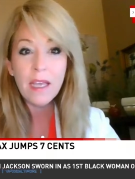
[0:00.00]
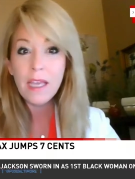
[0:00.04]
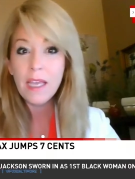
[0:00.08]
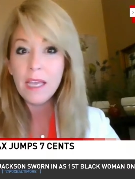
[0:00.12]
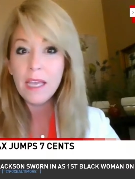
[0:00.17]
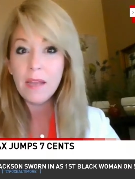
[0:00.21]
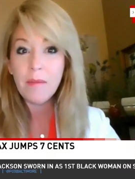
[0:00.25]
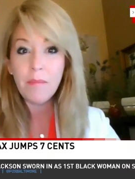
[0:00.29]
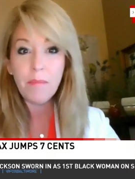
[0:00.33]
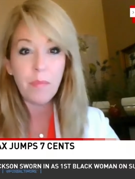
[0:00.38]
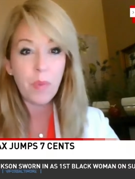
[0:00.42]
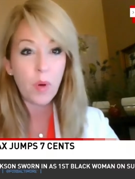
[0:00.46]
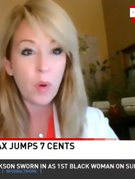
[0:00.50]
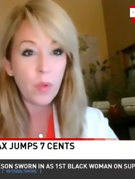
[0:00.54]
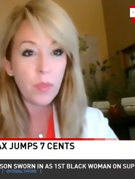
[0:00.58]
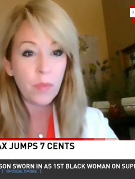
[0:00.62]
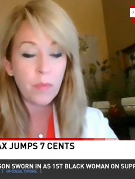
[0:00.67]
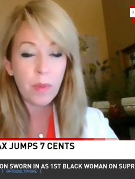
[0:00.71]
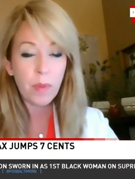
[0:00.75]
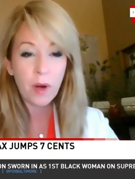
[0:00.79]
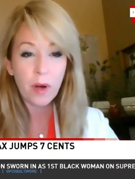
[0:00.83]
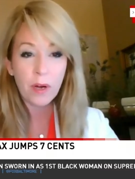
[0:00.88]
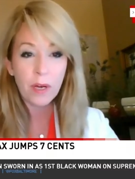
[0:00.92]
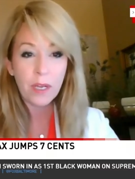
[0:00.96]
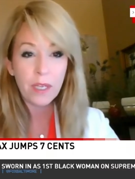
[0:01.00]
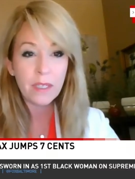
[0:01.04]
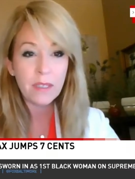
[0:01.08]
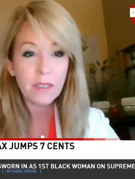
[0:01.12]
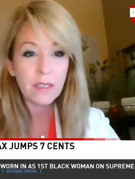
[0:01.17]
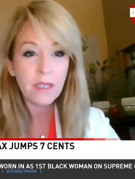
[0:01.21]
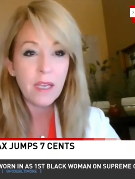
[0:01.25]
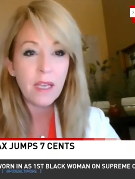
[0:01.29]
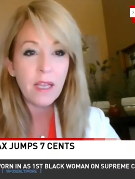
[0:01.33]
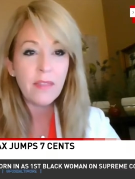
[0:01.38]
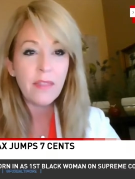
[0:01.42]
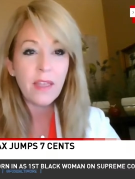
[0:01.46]
in both
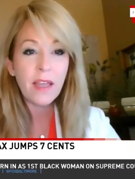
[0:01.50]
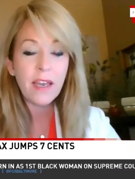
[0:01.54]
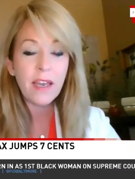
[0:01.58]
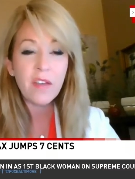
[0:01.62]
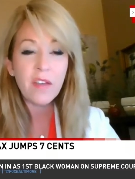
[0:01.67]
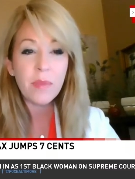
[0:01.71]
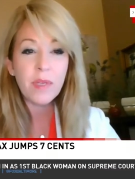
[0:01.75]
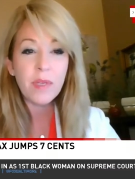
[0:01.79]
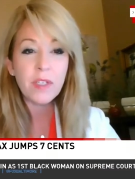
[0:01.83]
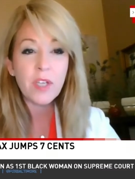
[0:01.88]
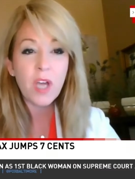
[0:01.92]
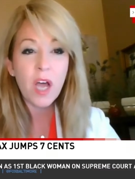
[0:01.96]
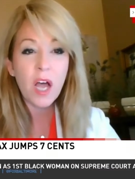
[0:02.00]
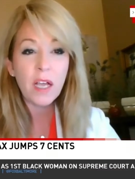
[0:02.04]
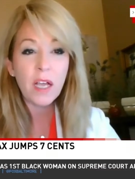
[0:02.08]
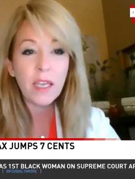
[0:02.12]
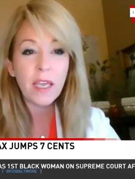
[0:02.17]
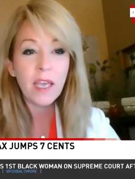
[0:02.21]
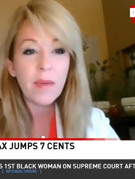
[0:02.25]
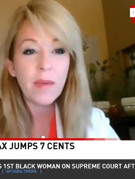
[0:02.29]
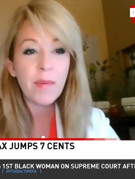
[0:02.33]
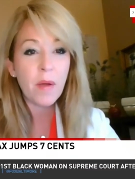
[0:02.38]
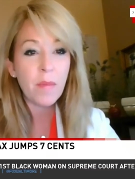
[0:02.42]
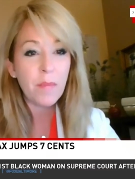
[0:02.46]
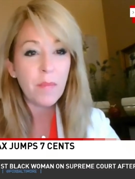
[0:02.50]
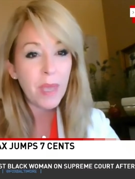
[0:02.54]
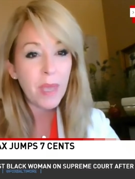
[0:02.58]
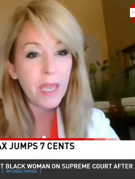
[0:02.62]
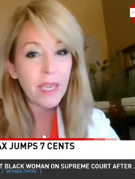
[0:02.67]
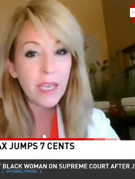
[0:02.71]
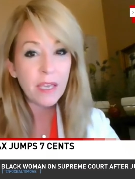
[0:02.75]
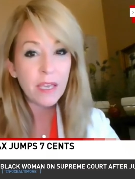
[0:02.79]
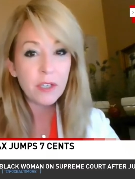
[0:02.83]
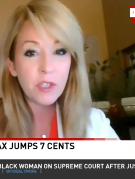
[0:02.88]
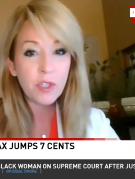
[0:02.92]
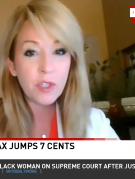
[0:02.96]
parties that have been talking about
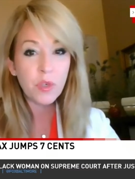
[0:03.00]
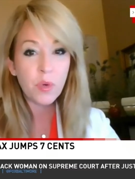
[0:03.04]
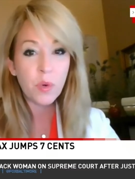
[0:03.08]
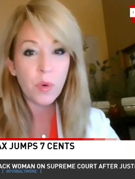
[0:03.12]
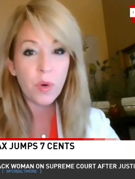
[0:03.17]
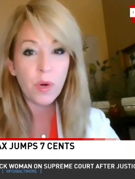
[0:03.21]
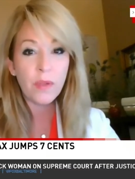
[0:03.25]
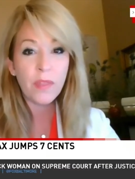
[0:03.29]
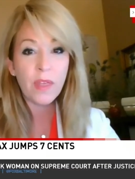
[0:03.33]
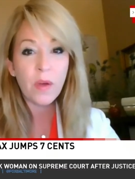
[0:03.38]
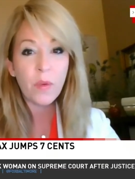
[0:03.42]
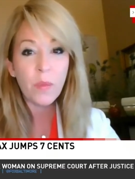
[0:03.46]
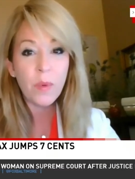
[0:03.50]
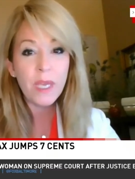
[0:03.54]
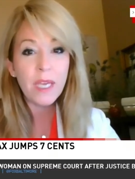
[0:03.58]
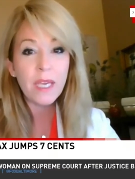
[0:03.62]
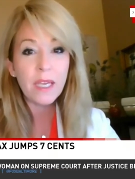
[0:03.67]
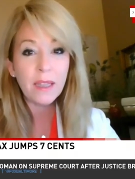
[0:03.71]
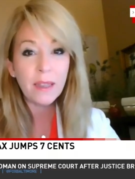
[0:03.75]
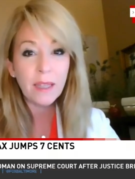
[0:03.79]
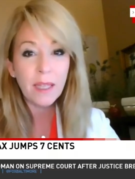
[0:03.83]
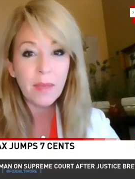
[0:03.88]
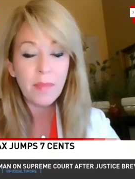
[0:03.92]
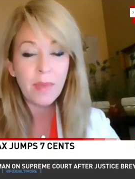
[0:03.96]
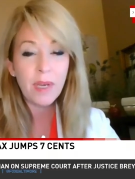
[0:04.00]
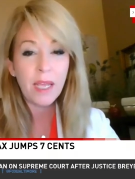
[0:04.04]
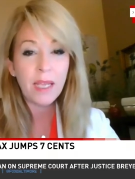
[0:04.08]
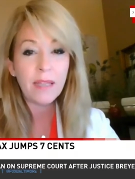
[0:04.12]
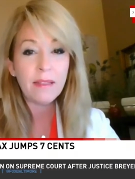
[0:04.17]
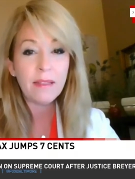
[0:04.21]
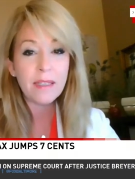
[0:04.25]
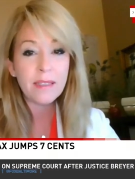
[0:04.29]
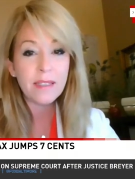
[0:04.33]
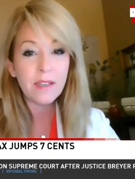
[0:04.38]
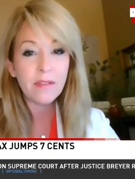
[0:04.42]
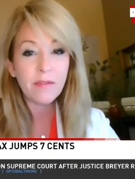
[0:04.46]
making sure that we
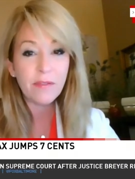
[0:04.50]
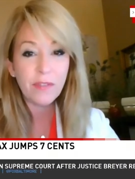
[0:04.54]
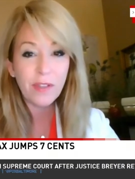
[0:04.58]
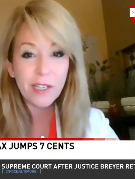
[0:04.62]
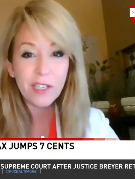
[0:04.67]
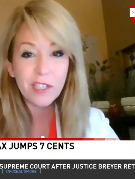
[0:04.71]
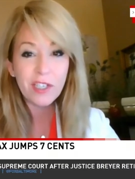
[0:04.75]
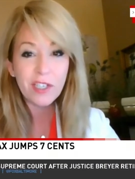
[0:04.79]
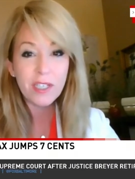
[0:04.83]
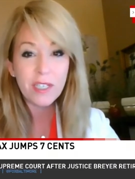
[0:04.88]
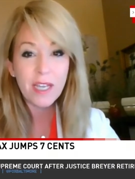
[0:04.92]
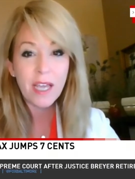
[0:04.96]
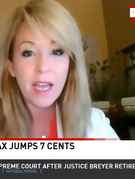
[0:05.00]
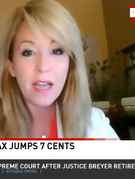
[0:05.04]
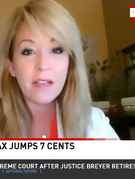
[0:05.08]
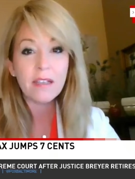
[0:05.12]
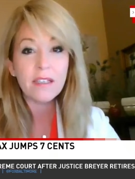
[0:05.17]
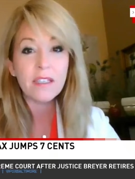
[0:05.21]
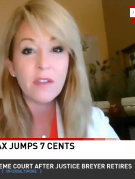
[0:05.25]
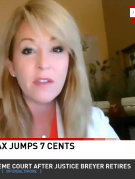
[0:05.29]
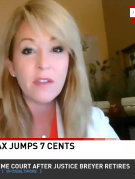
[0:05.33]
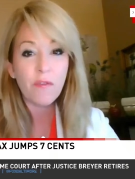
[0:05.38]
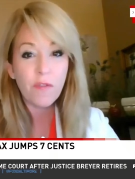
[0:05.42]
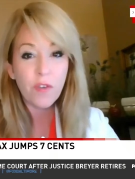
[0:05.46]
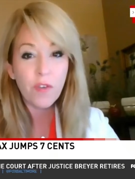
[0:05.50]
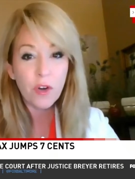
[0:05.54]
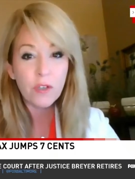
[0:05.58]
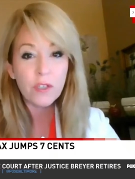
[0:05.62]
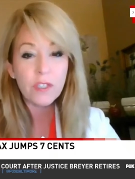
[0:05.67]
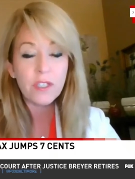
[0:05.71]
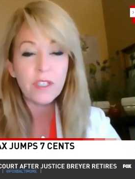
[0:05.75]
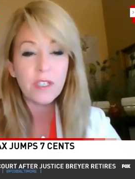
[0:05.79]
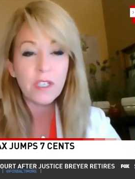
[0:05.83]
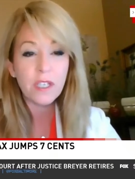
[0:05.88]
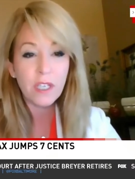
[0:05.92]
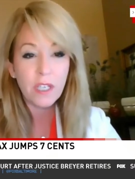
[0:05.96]
eliminate this inflation tax the
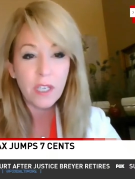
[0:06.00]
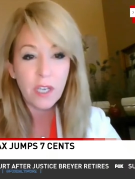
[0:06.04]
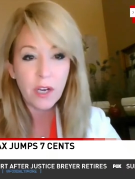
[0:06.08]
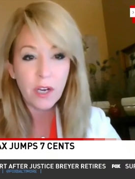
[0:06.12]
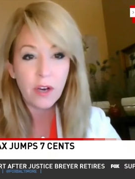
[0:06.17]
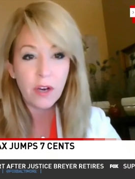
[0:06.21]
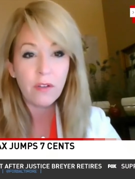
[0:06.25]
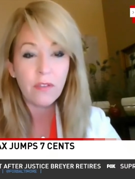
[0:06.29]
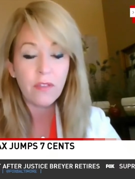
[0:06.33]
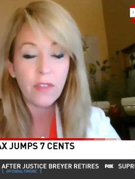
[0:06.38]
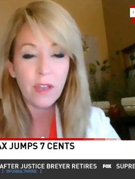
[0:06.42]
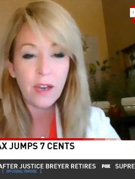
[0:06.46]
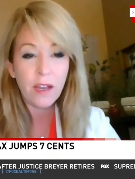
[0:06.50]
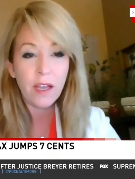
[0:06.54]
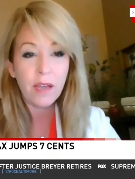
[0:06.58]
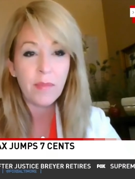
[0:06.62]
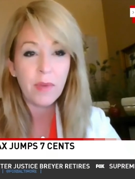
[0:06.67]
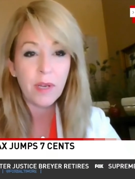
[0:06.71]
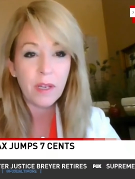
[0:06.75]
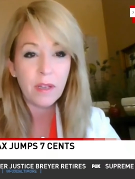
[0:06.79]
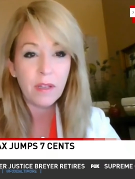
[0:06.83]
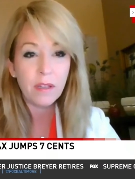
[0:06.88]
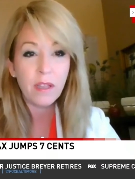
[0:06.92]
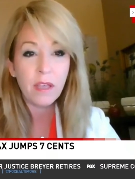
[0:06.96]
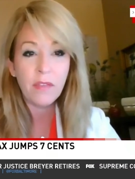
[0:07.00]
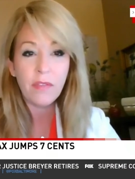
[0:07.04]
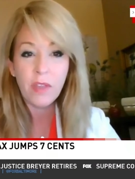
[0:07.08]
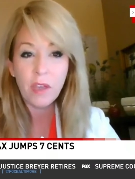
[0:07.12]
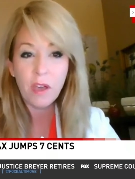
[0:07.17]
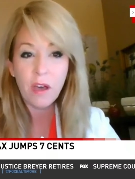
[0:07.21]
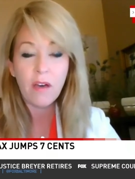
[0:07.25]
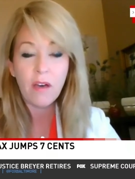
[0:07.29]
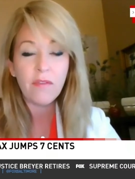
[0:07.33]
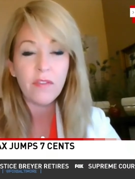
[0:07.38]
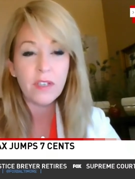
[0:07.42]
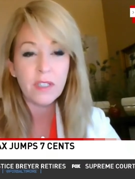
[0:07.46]
first year that I'm in
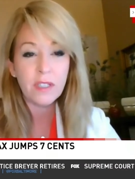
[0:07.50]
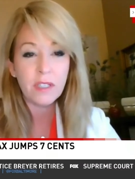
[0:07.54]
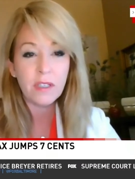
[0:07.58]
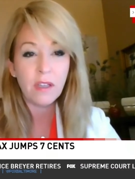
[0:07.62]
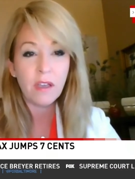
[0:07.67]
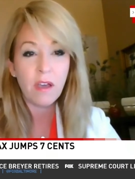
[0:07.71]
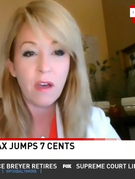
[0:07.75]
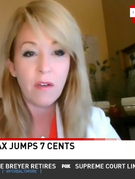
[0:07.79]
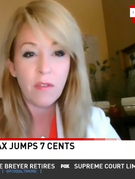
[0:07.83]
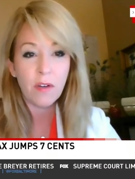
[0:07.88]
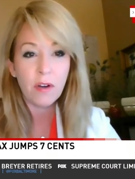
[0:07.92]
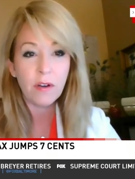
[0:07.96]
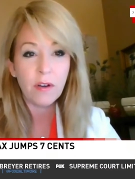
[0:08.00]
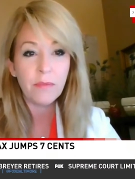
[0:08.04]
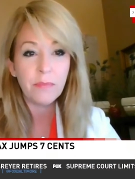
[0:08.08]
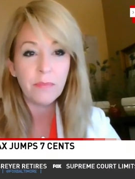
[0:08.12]
the office and the governor.